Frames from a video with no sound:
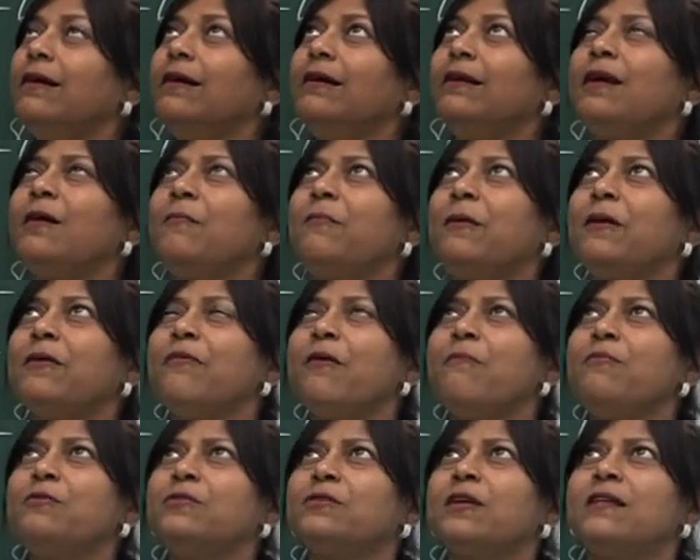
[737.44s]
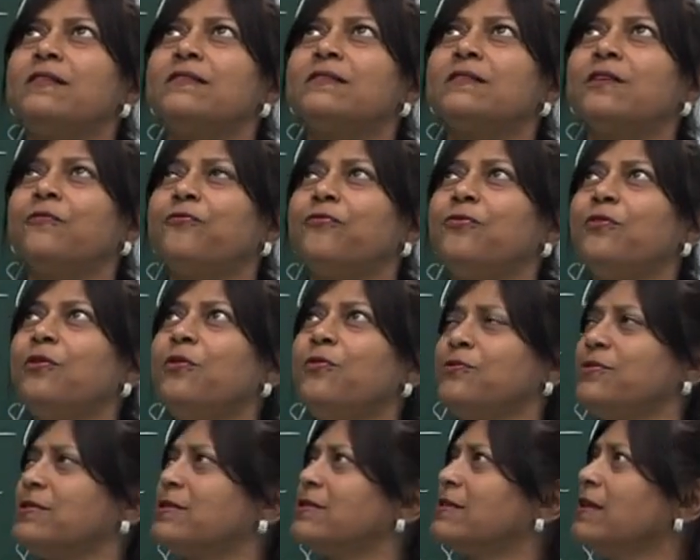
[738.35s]
Yeah, but rambutans are
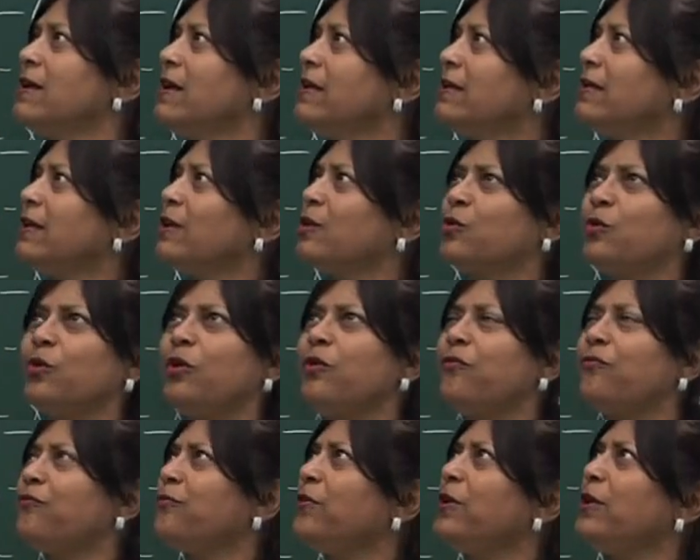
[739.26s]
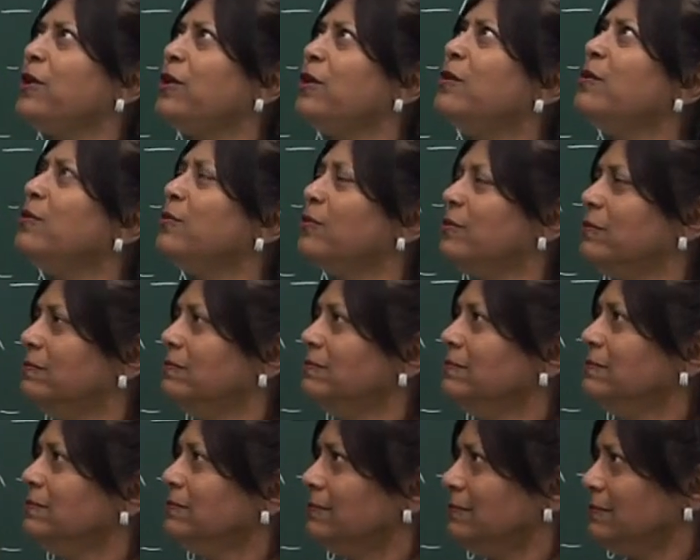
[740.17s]
fruits. They're good for you.
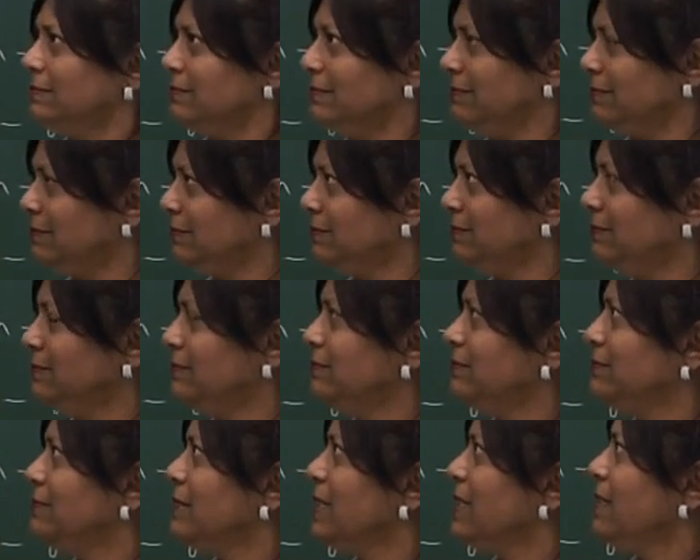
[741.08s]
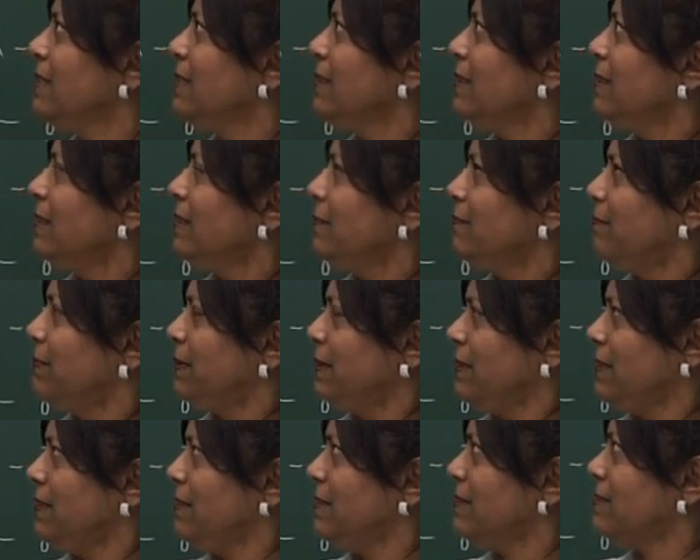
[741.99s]
Mmm,
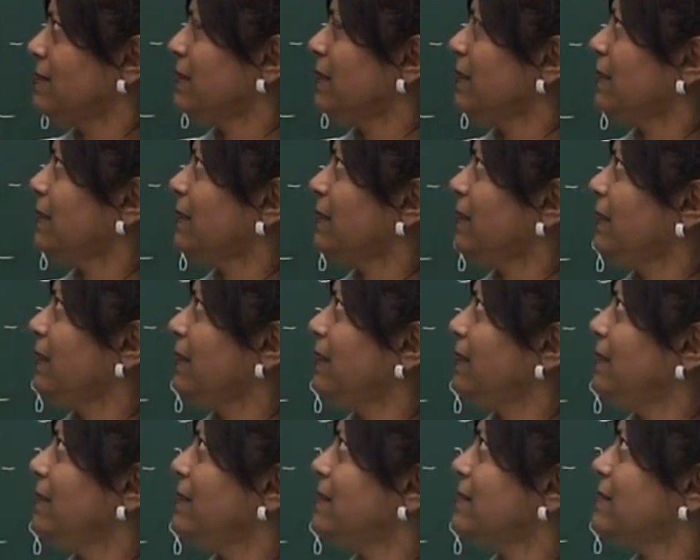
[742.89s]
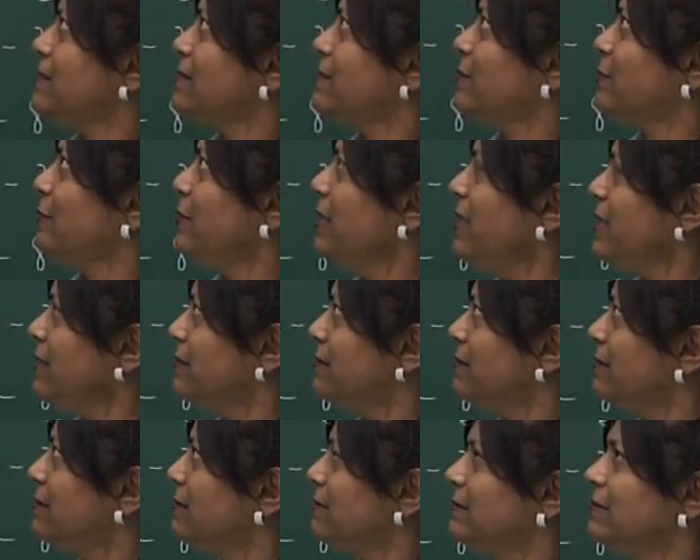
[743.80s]
please take care, they're
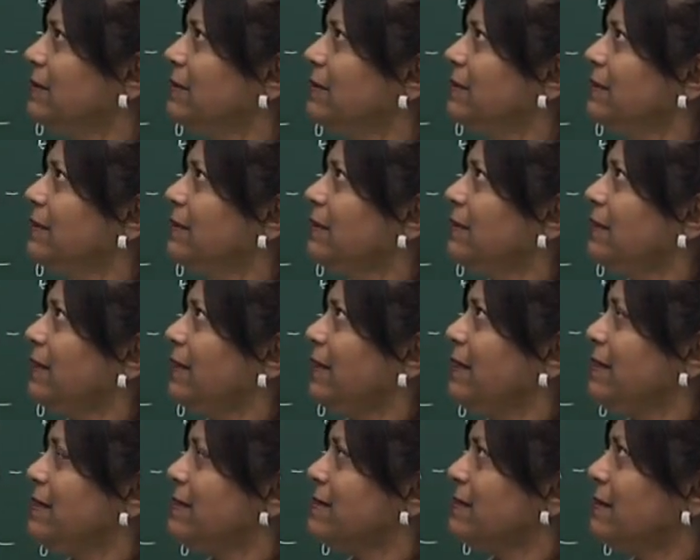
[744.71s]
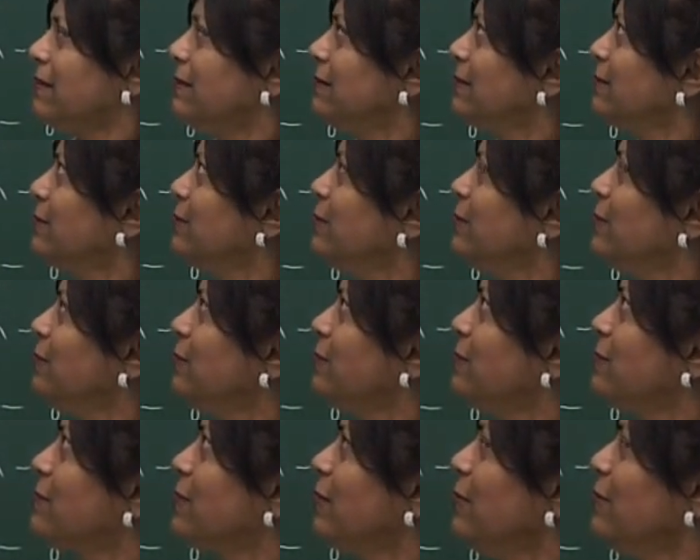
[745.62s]
sweet. And it's not
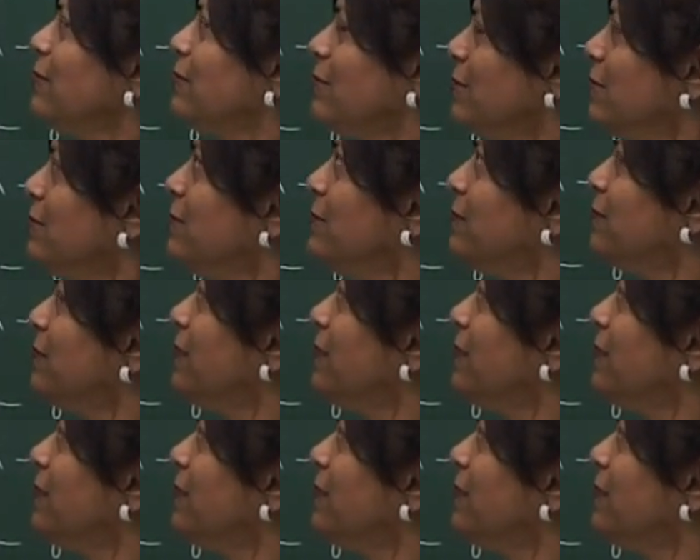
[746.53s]
good, so good